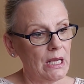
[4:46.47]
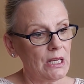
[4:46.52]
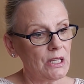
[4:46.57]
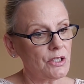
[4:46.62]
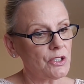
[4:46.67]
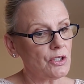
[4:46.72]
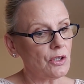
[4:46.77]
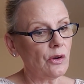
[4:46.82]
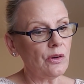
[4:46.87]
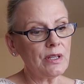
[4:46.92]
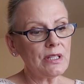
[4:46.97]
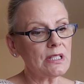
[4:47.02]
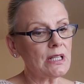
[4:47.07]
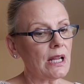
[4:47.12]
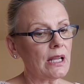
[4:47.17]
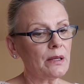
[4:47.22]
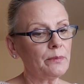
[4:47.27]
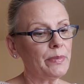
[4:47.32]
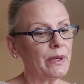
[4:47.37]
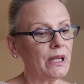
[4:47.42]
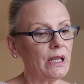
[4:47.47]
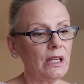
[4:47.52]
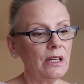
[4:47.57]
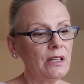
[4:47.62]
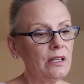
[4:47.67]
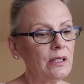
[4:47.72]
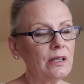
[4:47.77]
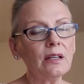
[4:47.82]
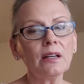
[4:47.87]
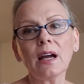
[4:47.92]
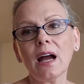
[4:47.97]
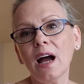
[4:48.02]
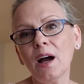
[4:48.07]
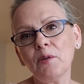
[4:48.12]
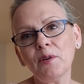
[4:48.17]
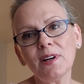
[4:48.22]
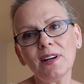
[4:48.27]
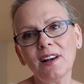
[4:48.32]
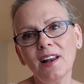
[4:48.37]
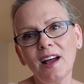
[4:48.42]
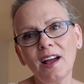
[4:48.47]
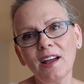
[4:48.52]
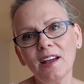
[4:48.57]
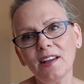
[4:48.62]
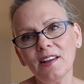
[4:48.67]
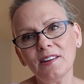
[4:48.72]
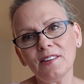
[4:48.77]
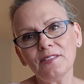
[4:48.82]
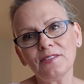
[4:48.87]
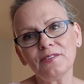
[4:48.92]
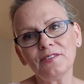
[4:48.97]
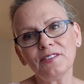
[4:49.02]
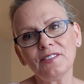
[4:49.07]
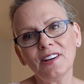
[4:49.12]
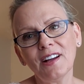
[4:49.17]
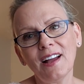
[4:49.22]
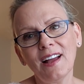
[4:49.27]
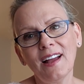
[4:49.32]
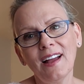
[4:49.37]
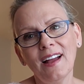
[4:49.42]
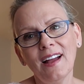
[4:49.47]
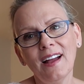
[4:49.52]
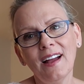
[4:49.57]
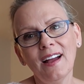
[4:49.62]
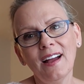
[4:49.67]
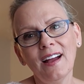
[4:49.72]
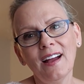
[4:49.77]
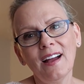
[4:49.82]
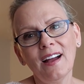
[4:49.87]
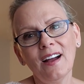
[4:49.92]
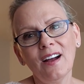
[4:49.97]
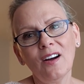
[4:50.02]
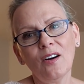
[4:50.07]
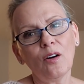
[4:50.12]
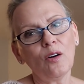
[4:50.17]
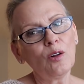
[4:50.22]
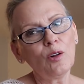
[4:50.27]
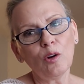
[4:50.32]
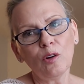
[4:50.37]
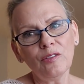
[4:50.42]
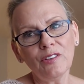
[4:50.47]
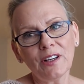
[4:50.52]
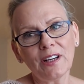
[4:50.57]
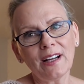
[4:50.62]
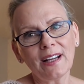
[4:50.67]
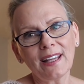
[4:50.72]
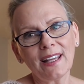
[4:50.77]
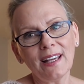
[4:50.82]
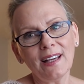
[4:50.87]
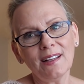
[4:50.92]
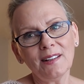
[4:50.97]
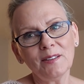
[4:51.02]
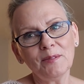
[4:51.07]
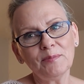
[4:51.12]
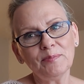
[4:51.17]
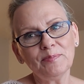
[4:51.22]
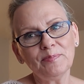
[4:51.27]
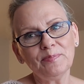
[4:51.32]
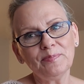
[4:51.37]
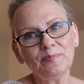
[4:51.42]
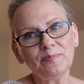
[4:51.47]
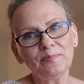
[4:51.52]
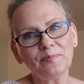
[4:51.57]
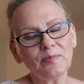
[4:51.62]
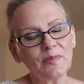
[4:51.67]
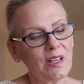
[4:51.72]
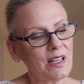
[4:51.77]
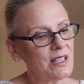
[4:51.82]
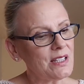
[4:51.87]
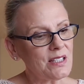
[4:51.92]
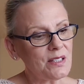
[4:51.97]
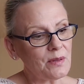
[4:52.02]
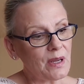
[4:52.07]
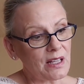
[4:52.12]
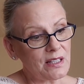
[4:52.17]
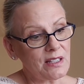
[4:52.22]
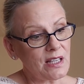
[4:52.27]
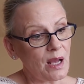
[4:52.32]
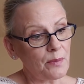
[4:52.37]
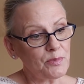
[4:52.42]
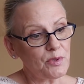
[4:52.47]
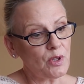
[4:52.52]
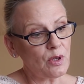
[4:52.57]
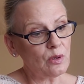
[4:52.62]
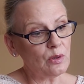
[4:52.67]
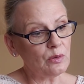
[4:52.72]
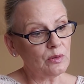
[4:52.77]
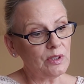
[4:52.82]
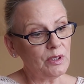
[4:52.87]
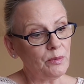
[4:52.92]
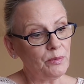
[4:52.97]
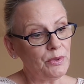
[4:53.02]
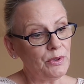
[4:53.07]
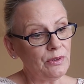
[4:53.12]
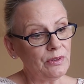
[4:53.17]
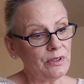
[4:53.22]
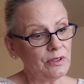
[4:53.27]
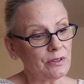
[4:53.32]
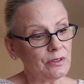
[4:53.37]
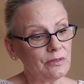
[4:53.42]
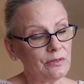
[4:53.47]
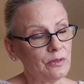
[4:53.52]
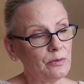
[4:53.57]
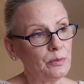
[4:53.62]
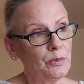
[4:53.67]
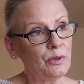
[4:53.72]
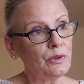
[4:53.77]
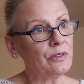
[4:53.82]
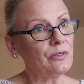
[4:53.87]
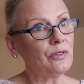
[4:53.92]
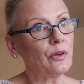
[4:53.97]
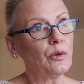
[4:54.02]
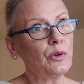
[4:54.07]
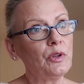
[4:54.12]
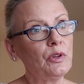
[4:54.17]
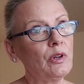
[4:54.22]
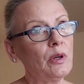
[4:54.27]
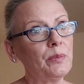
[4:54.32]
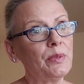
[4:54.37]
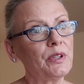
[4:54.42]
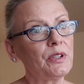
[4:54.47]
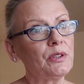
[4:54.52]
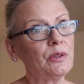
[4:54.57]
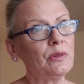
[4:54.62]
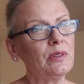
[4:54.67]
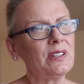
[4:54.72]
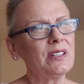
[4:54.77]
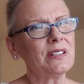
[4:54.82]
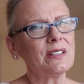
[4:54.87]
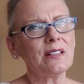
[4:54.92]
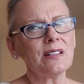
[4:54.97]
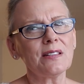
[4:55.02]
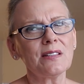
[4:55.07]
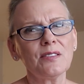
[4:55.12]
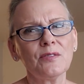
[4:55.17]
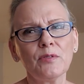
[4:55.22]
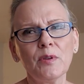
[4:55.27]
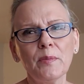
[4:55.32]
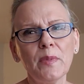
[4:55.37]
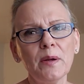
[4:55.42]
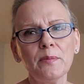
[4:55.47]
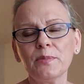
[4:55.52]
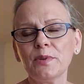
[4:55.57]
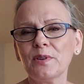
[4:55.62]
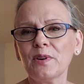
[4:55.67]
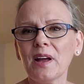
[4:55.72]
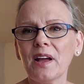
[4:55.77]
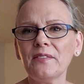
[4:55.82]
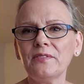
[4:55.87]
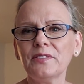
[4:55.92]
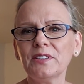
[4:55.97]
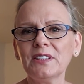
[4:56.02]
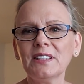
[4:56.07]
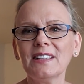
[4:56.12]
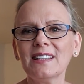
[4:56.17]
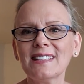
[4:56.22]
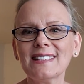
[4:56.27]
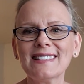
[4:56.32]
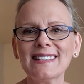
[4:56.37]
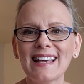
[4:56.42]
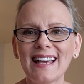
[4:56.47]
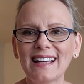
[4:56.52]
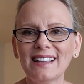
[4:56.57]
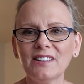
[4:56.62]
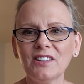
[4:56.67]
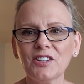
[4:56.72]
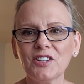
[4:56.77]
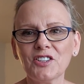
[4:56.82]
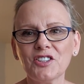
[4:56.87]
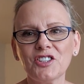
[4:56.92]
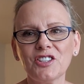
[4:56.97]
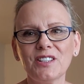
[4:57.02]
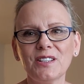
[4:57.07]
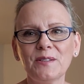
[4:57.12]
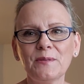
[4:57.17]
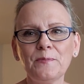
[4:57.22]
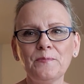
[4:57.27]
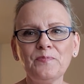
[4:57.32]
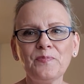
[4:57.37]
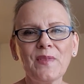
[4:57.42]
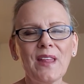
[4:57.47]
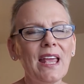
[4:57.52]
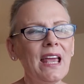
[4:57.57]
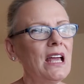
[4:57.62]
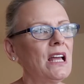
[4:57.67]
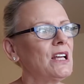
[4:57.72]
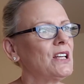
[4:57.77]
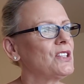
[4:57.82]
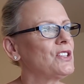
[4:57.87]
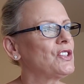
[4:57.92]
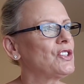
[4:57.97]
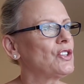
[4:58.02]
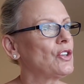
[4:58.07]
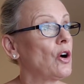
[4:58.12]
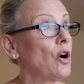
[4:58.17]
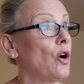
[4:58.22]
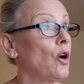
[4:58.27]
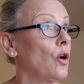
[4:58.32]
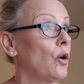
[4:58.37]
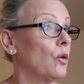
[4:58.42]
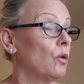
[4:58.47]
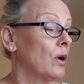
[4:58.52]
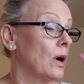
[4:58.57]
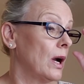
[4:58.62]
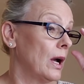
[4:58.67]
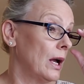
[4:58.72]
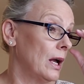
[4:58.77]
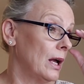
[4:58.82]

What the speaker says: So it's like beginning our life all over again. It's absolutely beautiful. New opportunities. Remember, everything is energy. So